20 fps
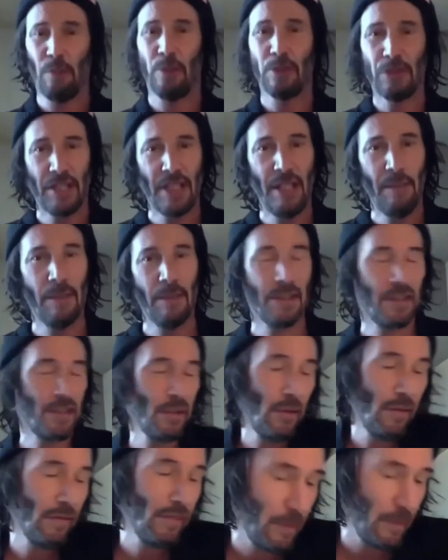of super team. And
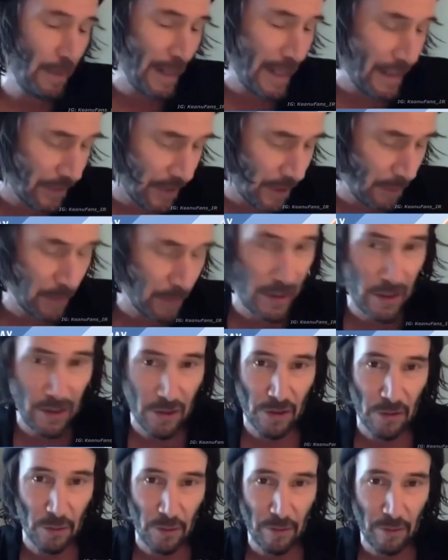so over the past couple of
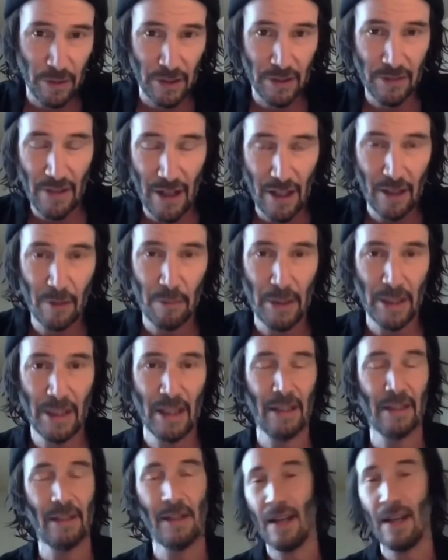years, we've been
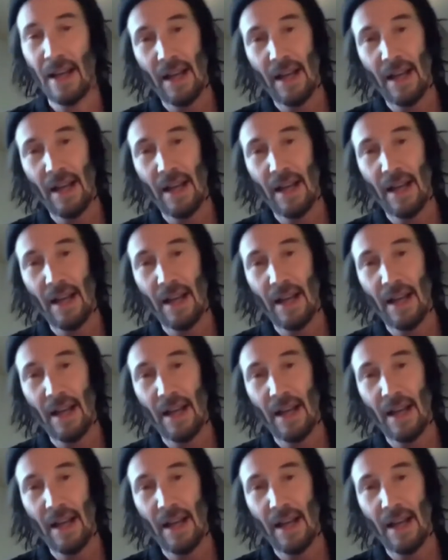developing it.